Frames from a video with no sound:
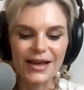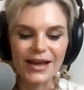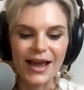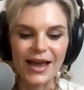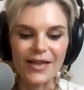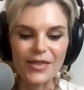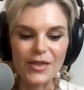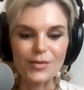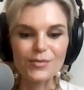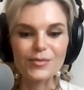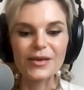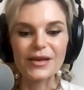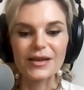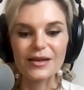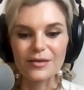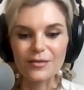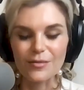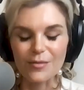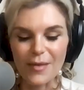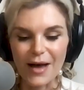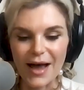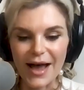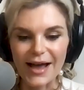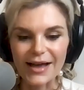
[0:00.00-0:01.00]
and then
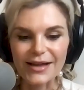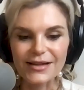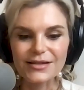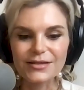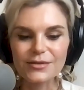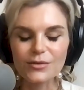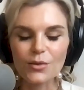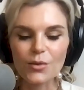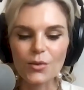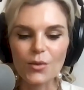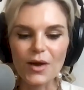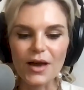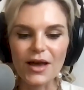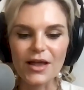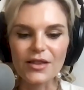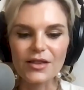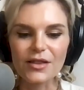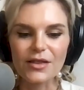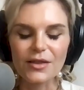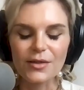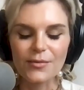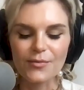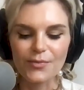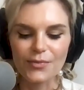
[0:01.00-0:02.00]
being met
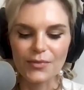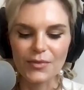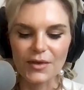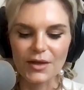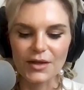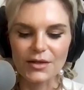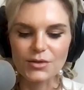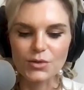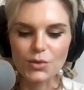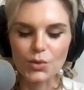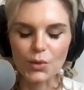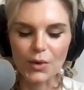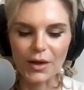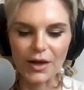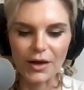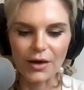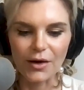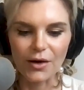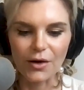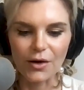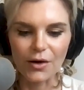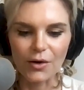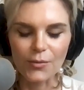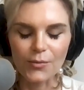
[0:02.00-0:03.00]
with this
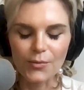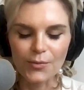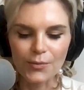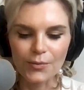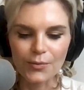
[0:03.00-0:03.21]
real